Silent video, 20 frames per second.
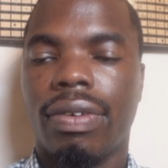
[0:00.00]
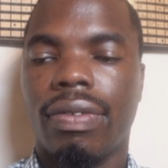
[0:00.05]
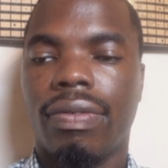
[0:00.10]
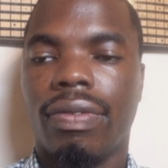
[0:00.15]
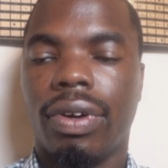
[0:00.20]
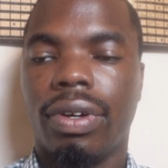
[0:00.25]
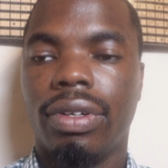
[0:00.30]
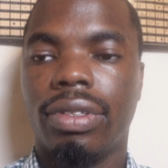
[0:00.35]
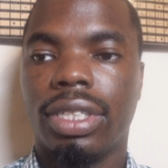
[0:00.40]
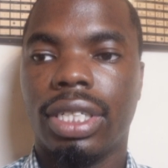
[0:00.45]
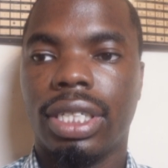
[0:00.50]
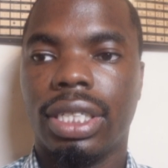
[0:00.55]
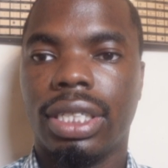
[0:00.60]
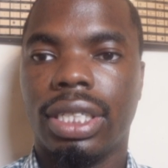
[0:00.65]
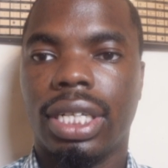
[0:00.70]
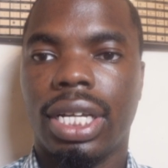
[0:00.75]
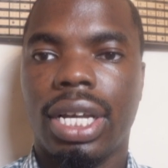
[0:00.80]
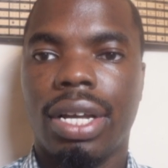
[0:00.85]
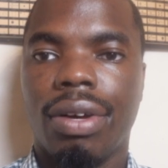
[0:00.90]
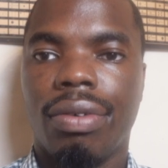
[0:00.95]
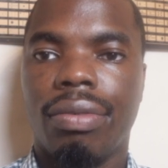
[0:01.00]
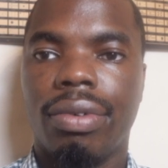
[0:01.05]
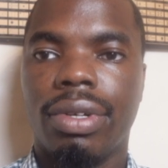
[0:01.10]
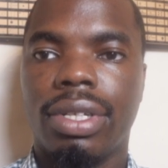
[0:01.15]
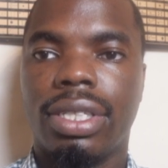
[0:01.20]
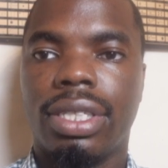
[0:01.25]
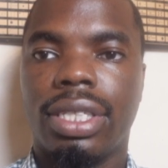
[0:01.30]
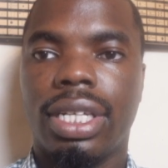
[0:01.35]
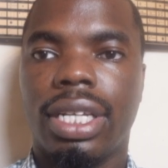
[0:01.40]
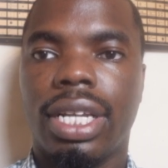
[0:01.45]
verses, we'll
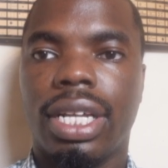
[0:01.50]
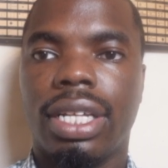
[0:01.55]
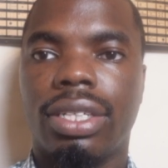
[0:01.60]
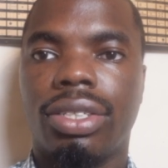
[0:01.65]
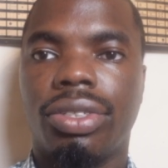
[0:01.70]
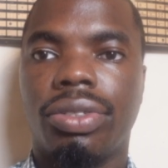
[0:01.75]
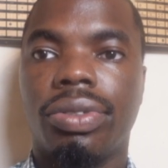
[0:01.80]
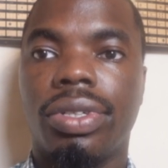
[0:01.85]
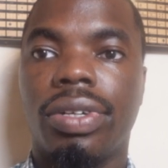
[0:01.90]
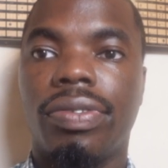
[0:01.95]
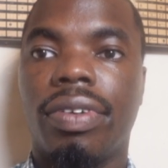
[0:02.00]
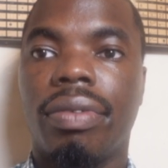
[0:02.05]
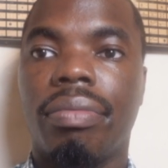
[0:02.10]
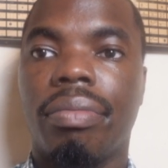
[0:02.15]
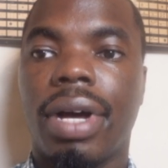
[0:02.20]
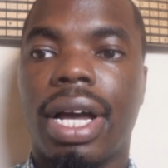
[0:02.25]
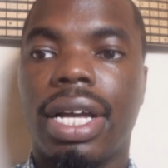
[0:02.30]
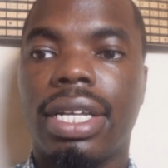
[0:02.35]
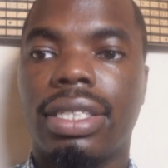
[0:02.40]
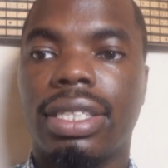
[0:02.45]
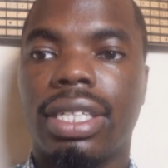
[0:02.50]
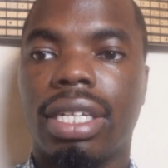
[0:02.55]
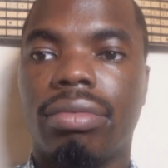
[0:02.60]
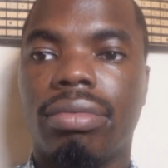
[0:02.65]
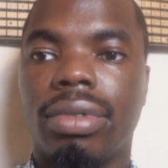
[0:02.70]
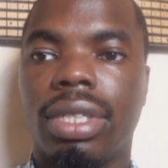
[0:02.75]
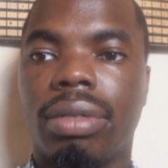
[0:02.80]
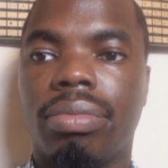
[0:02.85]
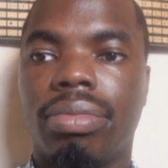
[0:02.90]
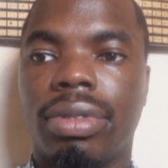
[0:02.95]
see that it's two different mindset
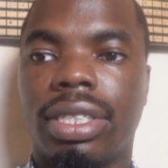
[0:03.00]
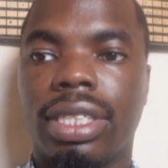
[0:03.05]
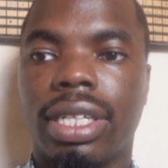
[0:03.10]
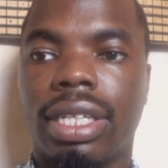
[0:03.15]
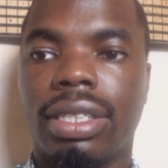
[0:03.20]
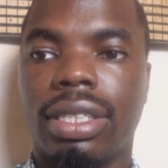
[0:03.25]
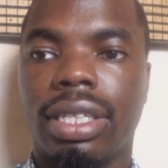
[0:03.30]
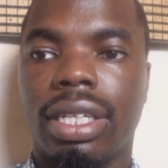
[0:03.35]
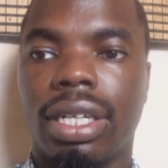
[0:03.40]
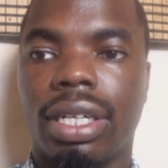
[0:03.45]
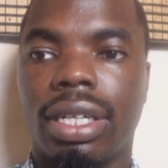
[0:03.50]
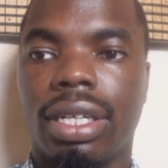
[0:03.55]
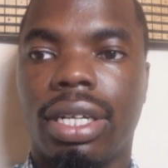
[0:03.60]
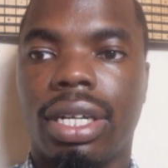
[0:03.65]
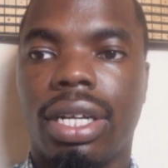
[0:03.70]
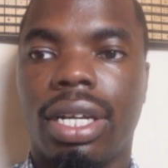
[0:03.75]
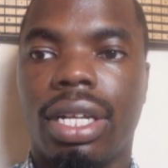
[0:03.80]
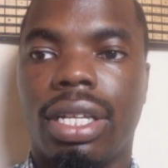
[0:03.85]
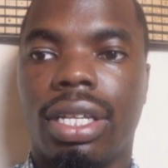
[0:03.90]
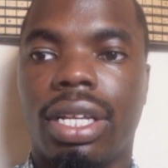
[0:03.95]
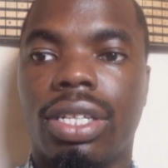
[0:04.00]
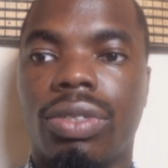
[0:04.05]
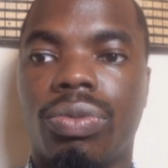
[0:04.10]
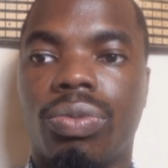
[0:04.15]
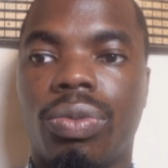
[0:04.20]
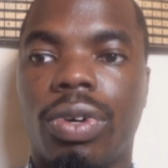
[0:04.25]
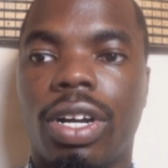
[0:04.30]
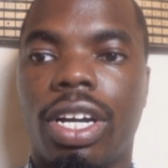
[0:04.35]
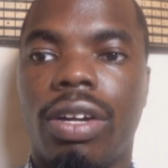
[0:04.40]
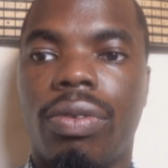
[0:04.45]
we presented here. There's
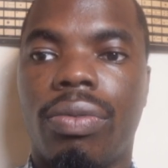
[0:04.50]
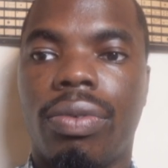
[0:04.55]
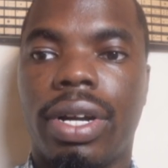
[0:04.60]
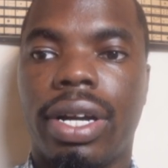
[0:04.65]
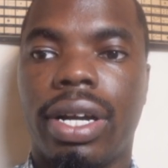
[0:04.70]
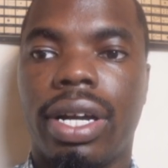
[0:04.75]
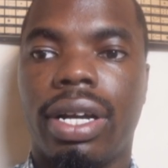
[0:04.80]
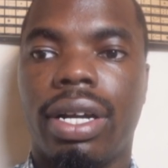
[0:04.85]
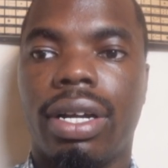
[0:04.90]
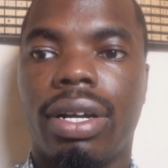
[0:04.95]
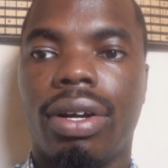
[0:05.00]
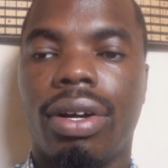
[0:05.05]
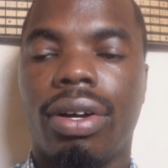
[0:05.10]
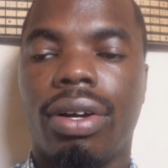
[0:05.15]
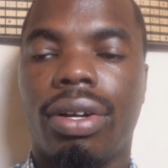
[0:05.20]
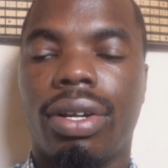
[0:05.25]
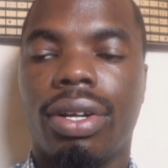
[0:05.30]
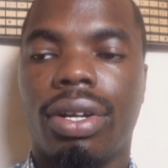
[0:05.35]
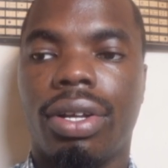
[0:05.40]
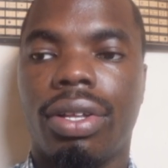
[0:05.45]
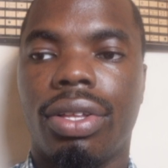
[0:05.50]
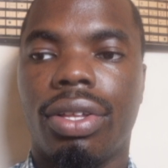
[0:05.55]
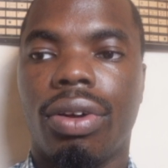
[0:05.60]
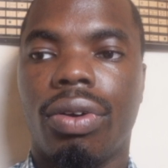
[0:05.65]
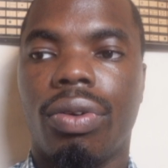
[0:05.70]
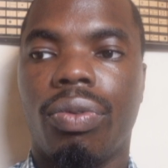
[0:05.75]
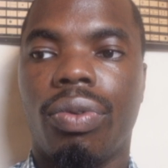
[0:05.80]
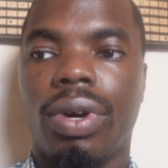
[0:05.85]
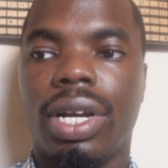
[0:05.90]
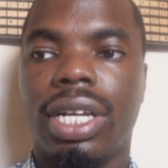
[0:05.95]
one where you
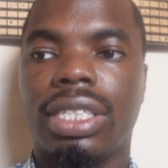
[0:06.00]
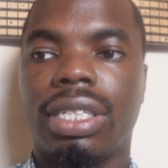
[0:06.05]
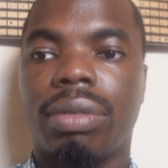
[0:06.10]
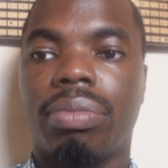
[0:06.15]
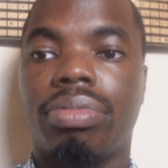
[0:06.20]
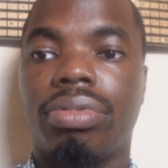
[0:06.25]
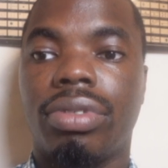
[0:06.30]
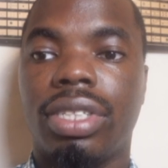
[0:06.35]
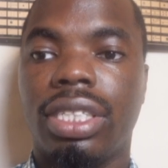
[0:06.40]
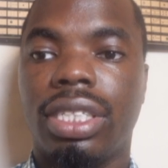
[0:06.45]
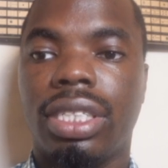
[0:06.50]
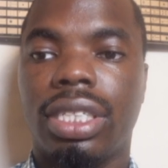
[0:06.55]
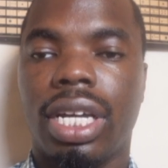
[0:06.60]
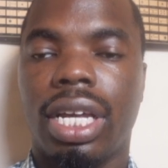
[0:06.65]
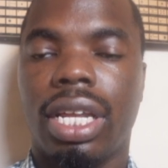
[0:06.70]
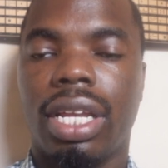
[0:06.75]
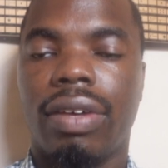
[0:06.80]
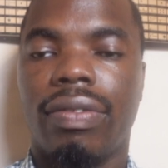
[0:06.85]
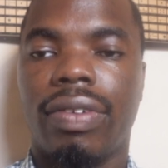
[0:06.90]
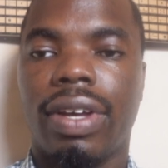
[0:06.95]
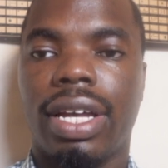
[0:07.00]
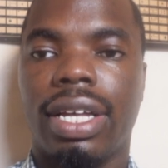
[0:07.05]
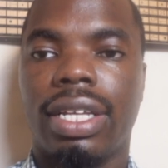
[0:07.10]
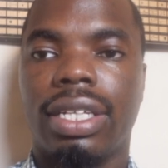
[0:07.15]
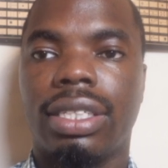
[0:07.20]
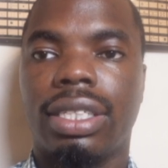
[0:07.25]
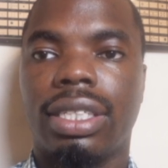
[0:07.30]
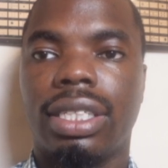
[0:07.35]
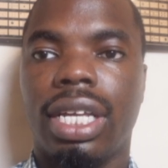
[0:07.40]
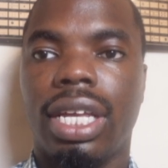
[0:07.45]
know where it's appreciative
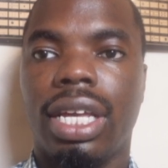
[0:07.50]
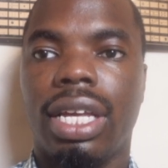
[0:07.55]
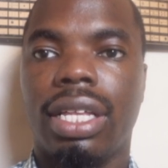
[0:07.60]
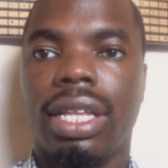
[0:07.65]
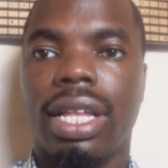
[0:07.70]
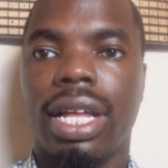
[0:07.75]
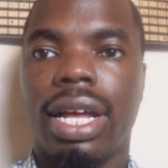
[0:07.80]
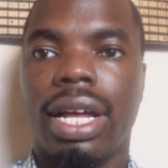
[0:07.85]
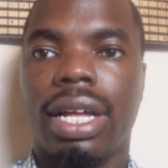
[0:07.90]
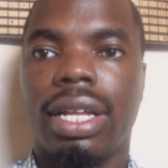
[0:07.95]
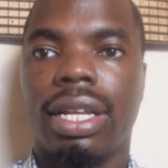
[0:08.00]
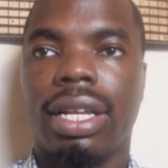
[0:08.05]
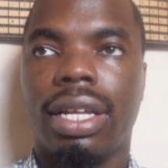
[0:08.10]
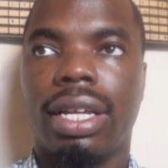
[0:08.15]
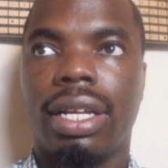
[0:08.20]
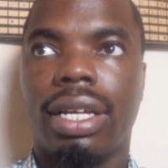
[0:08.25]
and see that